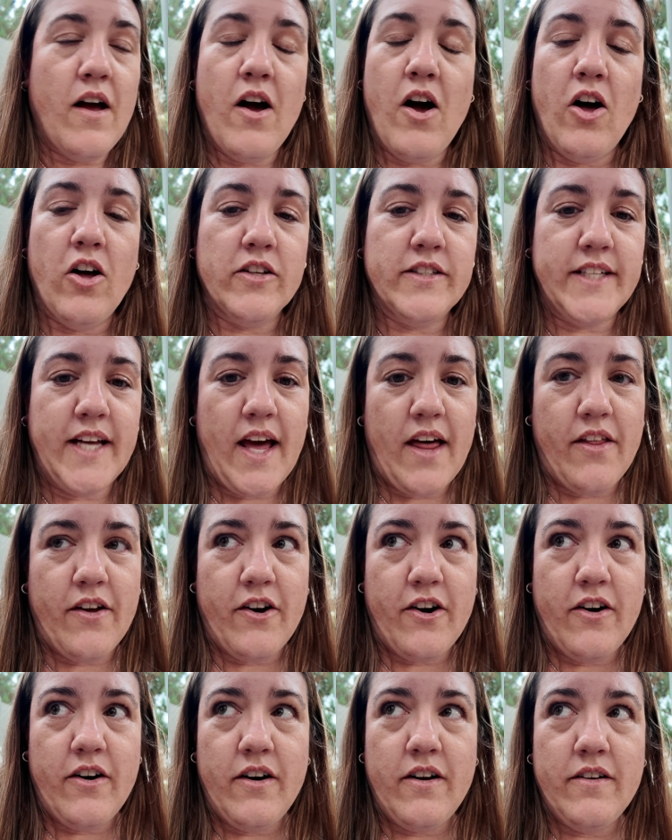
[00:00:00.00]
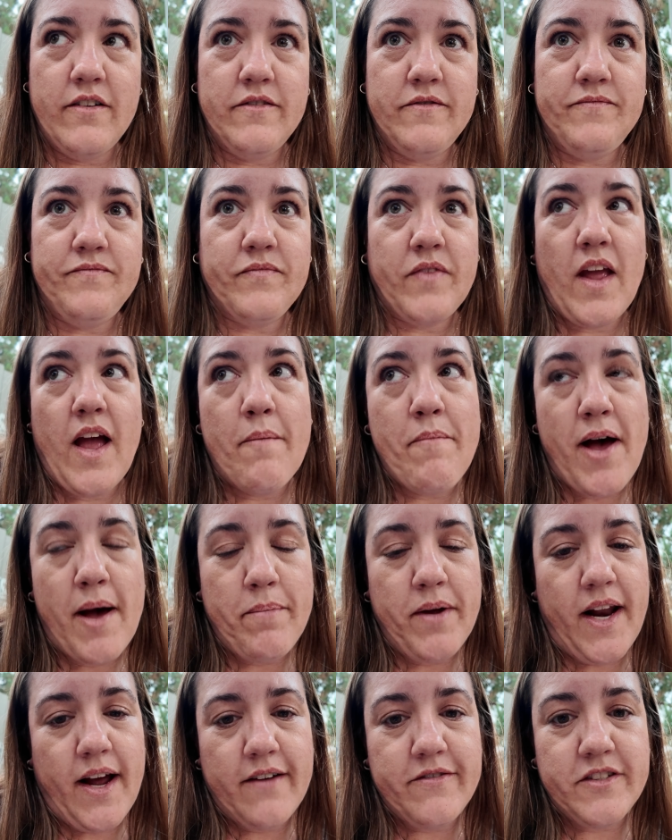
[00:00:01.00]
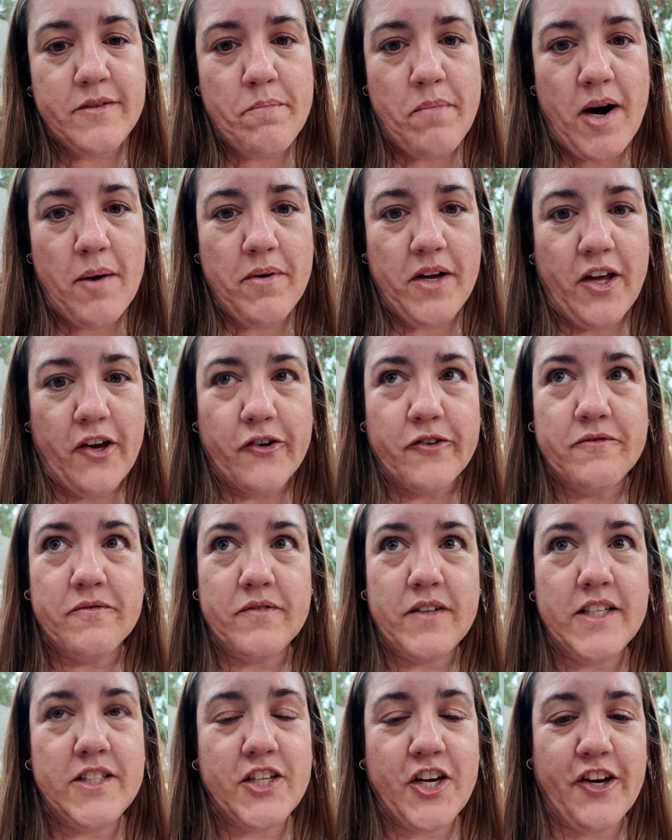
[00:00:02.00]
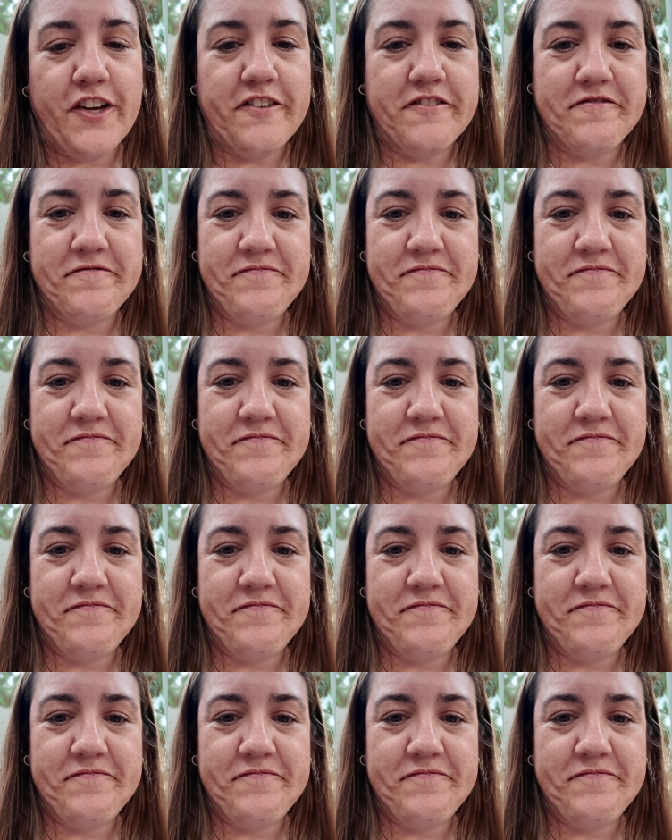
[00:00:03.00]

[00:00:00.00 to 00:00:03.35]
altogether, I'm happy to have some barbecue. It's good.